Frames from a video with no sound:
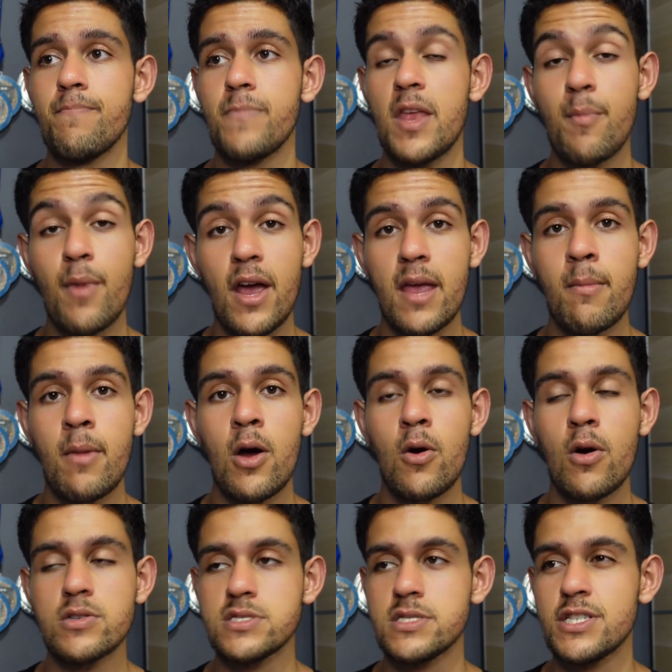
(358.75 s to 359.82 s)
in my email.
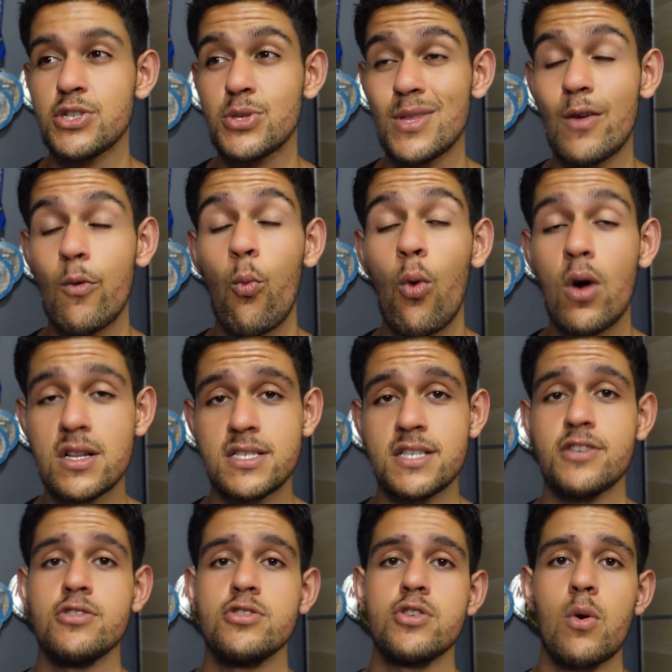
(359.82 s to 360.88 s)
I was literally one
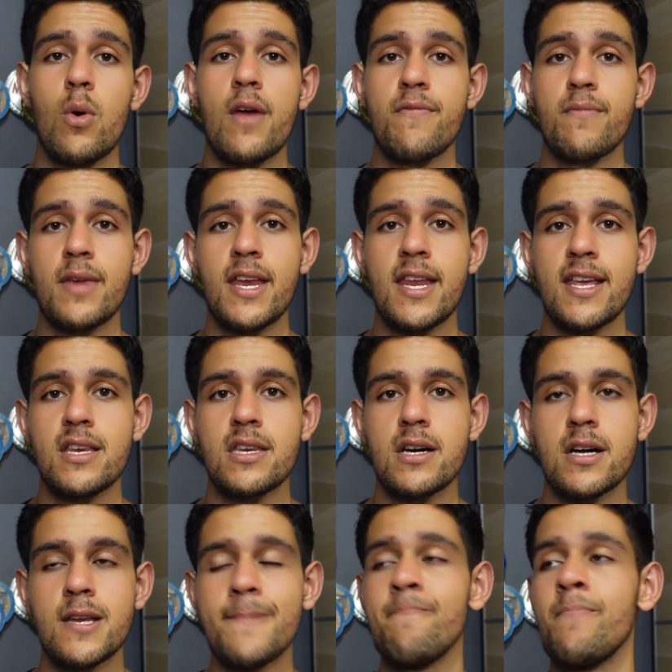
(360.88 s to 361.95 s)
signature away from getting it
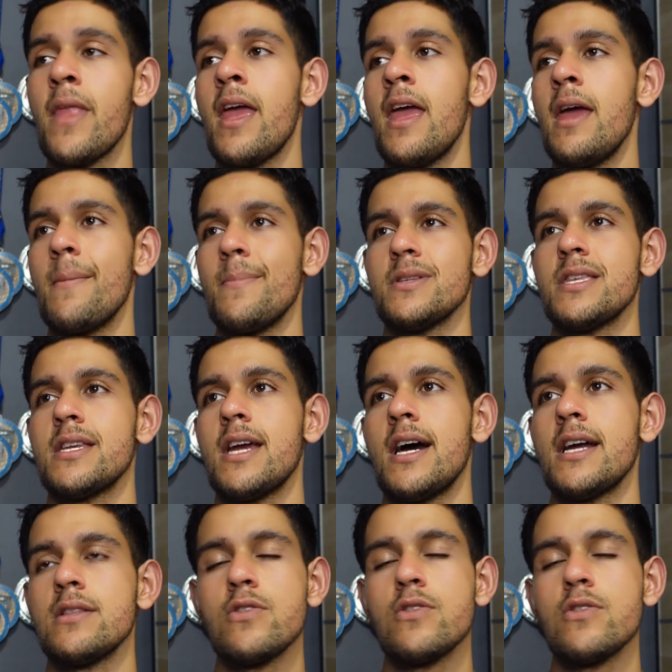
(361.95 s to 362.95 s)
done. But then I had a